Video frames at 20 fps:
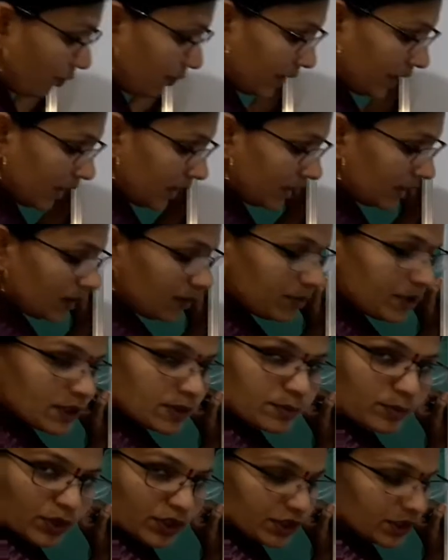middle term is
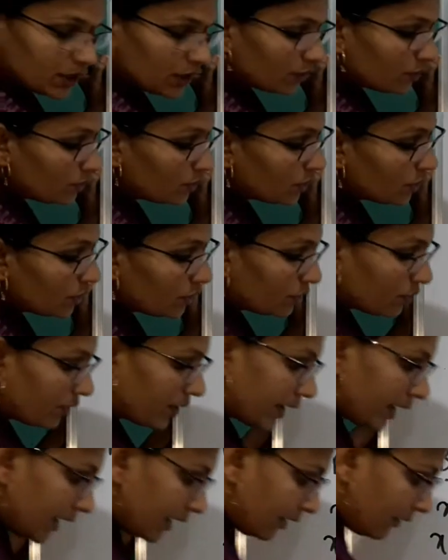positive, so
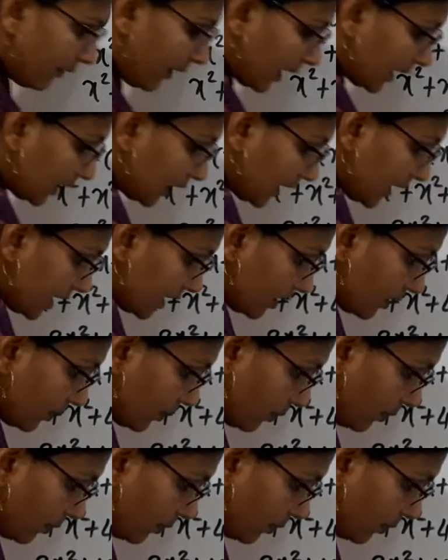greater factor is